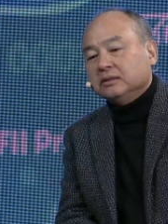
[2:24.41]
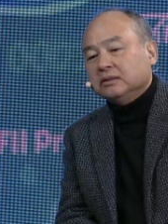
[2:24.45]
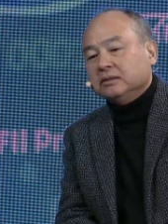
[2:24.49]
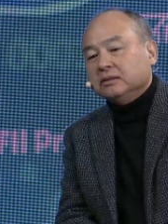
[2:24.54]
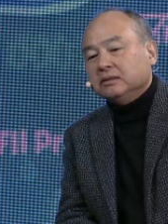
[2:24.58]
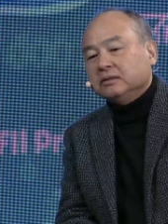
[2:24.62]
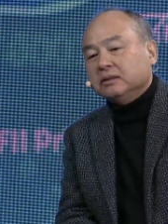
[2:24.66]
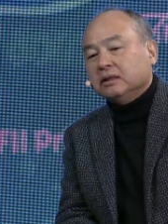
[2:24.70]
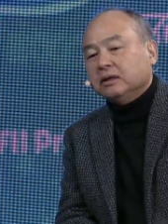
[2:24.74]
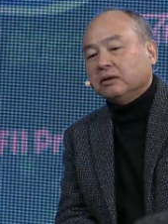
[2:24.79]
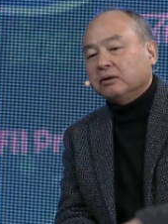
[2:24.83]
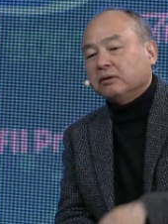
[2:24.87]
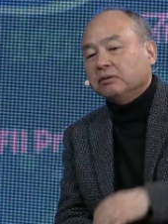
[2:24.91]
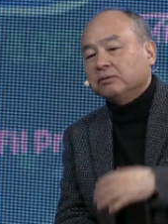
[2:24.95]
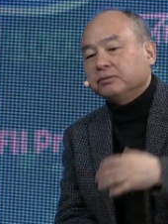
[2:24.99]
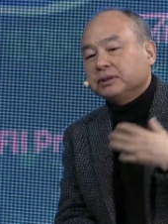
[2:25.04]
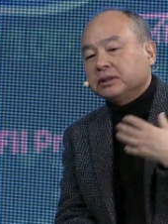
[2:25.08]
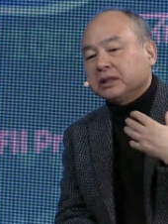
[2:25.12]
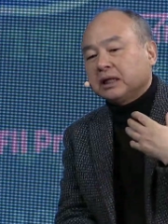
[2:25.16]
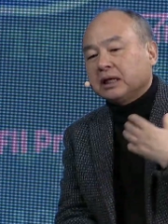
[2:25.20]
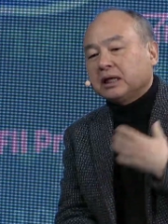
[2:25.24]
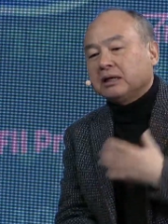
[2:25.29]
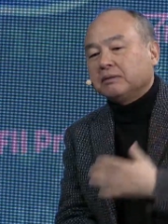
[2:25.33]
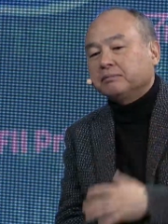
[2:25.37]
you are always
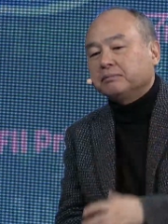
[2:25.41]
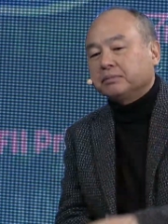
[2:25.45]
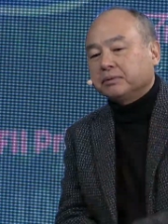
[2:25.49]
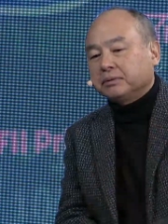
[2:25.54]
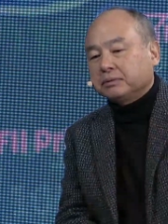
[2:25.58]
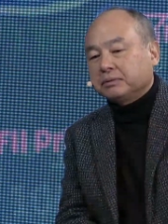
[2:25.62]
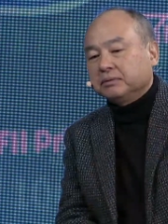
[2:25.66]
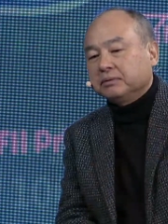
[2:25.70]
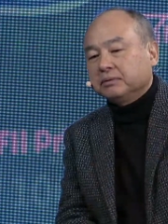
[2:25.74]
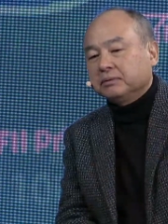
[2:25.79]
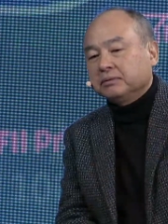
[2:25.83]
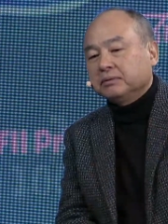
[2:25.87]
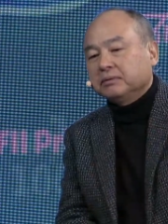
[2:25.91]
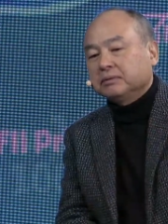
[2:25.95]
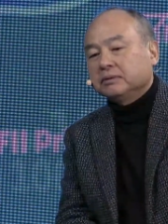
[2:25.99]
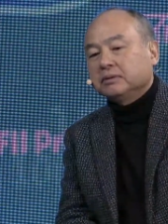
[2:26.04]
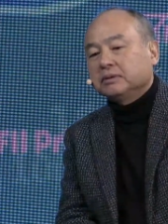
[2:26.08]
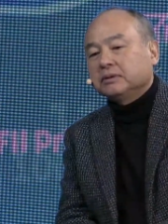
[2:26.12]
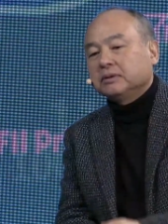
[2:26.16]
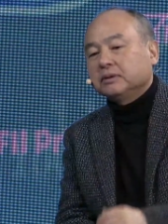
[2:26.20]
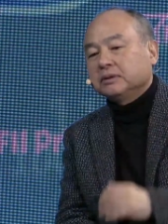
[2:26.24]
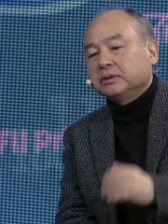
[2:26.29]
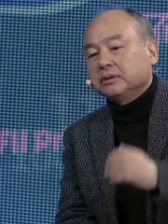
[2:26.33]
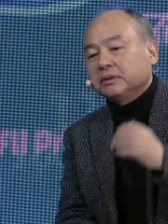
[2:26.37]
humble,
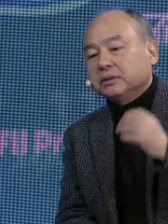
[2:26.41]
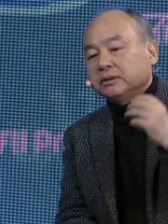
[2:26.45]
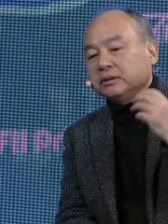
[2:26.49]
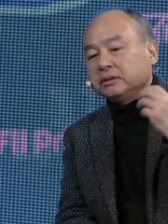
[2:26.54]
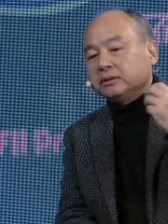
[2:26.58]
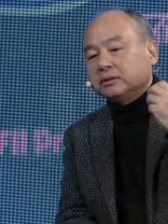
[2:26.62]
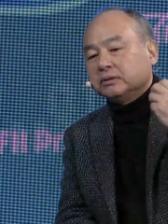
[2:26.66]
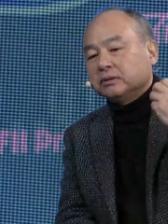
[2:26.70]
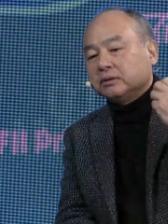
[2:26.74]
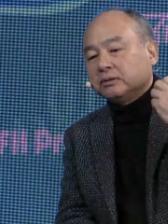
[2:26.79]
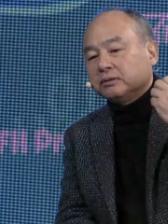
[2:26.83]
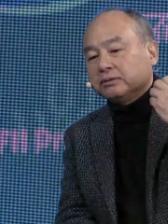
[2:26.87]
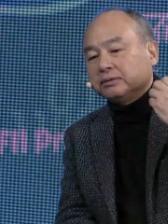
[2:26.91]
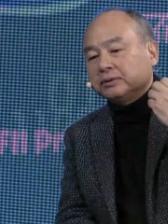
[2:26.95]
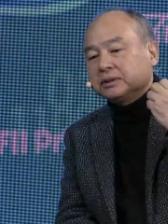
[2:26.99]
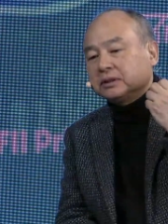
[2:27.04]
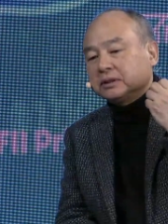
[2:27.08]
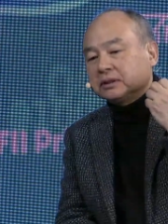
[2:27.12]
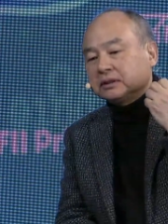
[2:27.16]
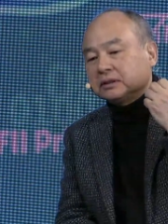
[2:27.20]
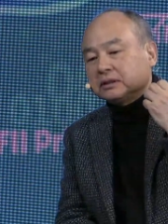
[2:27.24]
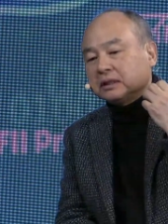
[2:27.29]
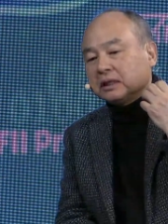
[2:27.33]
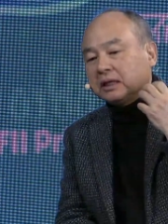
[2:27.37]
you
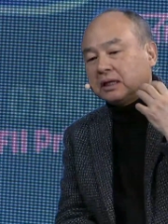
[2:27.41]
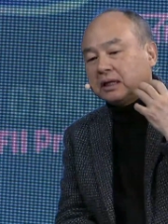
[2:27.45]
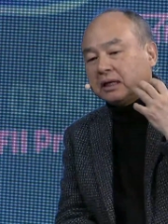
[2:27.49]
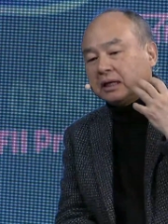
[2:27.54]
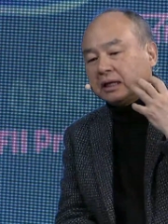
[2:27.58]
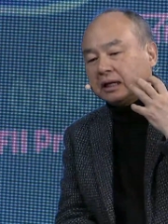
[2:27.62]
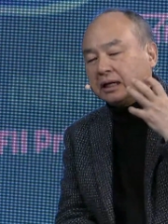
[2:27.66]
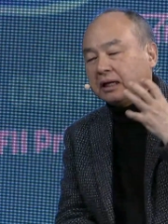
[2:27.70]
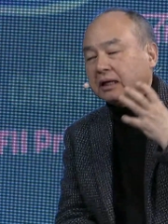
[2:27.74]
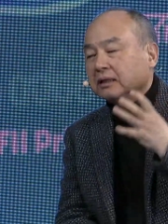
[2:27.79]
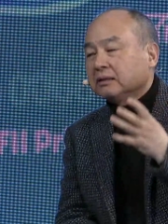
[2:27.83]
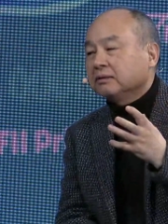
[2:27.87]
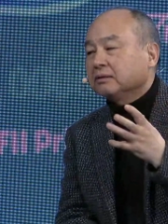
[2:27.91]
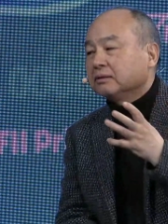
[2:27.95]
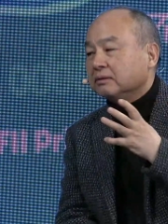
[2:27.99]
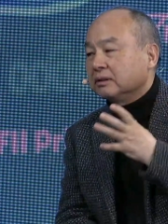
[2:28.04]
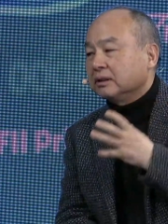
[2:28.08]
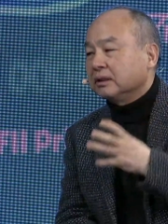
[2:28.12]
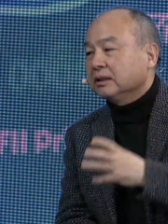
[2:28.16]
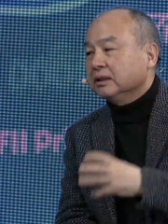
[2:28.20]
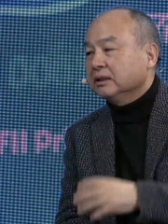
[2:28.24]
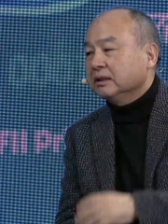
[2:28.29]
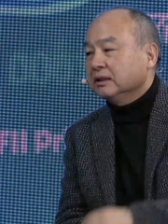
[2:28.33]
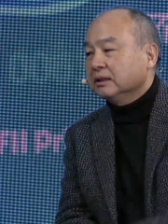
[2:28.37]
always are uh,
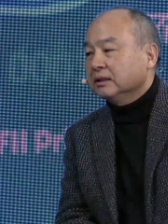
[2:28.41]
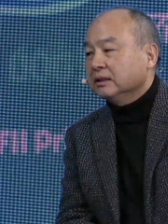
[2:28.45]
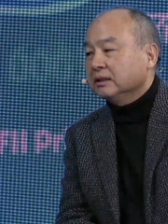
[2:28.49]
hungry,